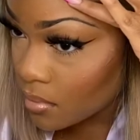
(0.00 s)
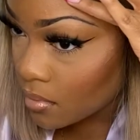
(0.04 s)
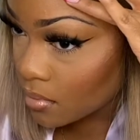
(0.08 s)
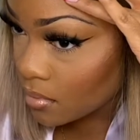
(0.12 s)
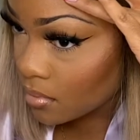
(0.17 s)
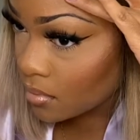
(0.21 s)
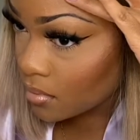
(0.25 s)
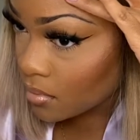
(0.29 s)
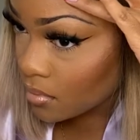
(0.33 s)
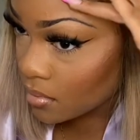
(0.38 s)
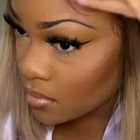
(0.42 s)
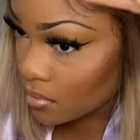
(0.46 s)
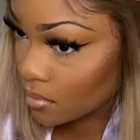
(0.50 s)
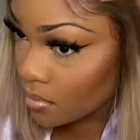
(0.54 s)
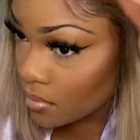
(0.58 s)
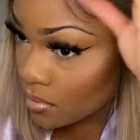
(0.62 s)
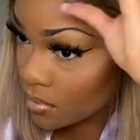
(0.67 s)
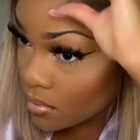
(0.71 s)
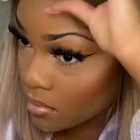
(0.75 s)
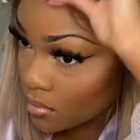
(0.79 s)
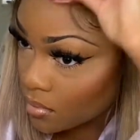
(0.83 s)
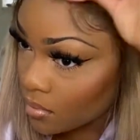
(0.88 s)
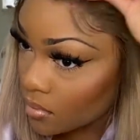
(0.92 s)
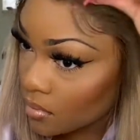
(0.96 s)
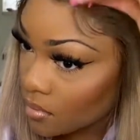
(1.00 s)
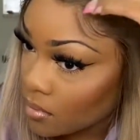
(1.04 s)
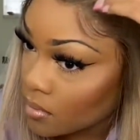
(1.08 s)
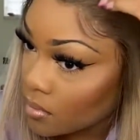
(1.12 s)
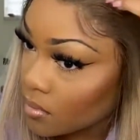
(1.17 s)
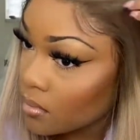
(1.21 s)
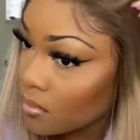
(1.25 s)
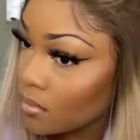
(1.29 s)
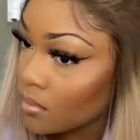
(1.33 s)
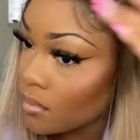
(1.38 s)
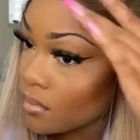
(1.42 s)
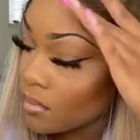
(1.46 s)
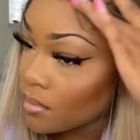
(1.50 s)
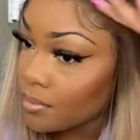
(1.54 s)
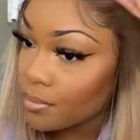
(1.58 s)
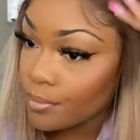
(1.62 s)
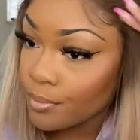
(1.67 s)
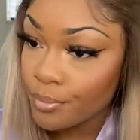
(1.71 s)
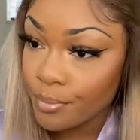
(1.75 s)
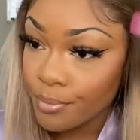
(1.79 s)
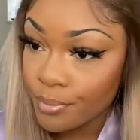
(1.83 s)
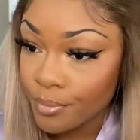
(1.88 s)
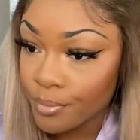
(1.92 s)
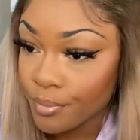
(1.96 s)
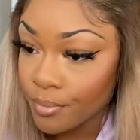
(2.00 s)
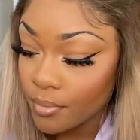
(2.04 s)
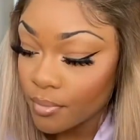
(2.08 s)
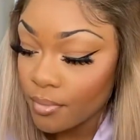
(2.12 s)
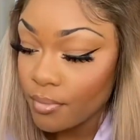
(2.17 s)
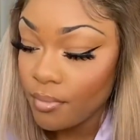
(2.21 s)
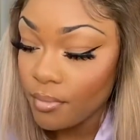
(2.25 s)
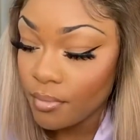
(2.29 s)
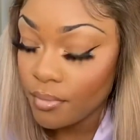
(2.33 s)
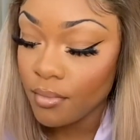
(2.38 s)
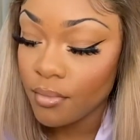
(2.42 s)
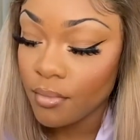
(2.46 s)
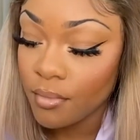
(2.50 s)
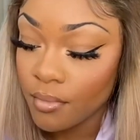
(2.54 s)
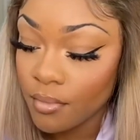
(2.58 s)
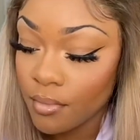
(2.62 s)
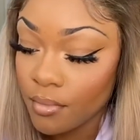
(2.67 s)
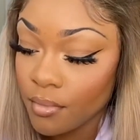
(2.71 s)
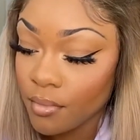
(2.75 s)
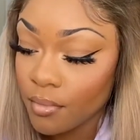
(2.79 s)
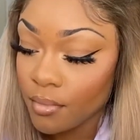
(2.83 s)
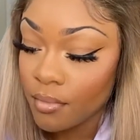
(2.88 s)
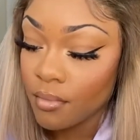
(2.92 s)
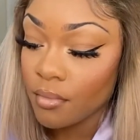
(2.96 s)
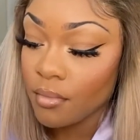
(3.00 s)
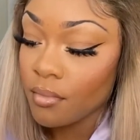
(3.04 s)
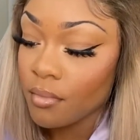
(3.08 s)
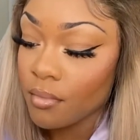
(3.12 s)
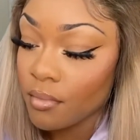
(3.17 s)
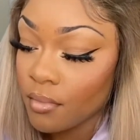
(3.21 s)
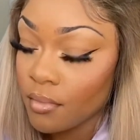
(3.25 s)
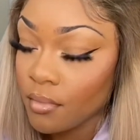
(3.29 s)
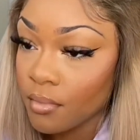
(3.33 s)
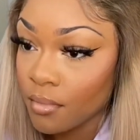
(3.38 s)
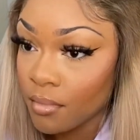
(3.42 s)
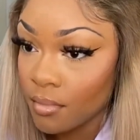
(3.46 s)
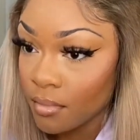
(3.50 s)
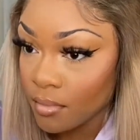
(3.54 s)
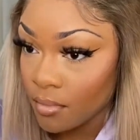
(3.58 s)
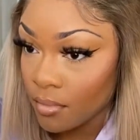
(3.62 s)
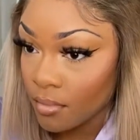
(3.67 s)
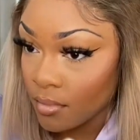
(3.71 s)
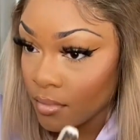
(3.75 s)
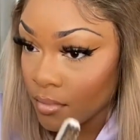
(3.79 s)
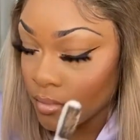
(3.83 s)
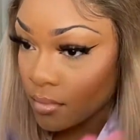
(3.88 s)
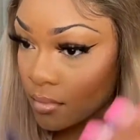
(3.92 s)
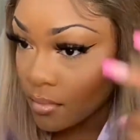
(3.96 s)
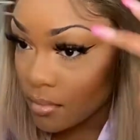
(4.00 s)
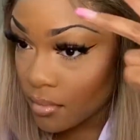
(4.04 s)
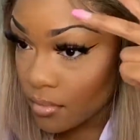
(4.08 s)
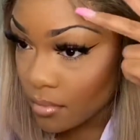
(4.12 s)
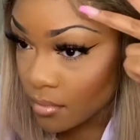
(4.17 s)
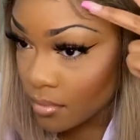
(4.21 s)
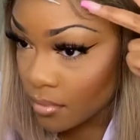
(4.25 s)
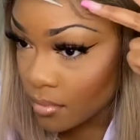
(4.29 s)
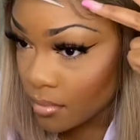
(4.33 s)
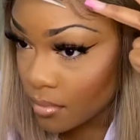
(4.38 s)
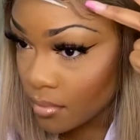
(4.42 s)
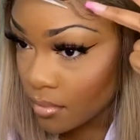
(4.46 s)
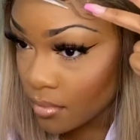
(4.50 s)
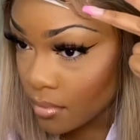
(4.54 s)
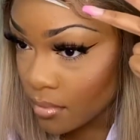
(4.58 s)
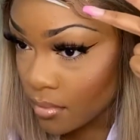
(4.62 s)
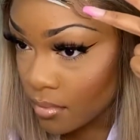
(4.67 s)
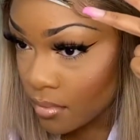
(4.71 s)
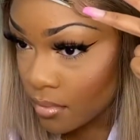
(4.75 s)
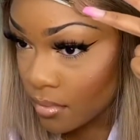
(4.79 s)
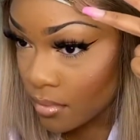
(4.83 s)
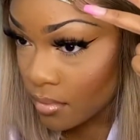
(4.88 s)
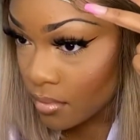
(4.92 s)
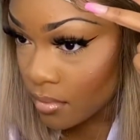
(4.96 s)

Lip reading: (no one is talking)